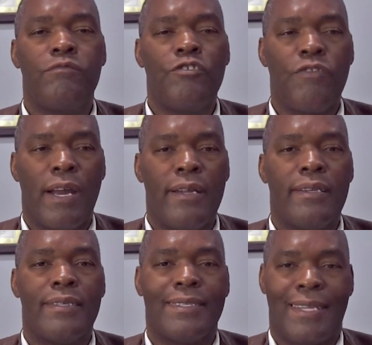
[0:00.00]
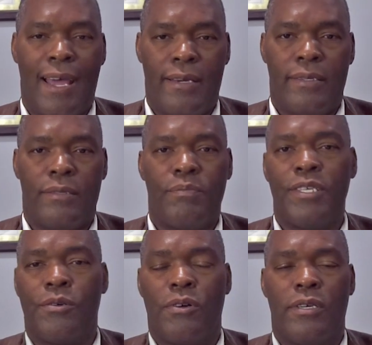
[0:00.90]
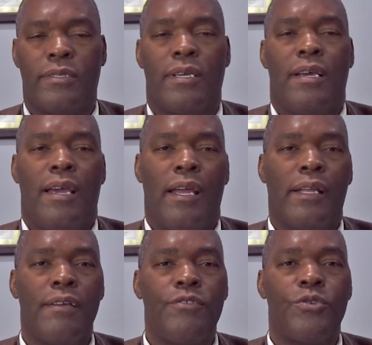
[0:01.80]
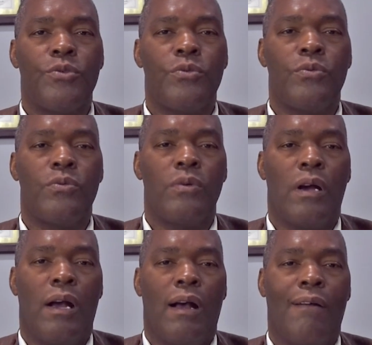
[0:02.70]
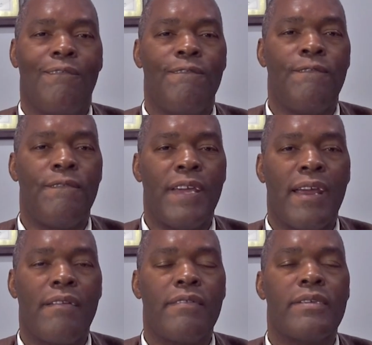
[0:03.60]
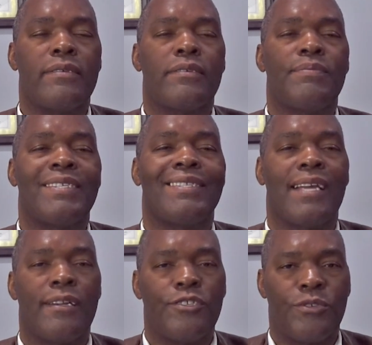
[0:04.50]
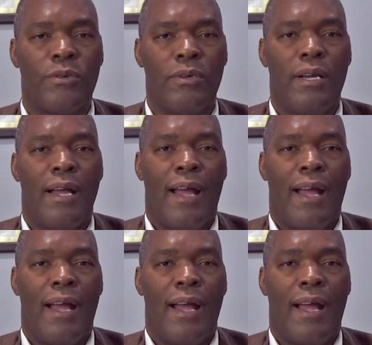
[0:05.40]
great status because it gives you a very substantial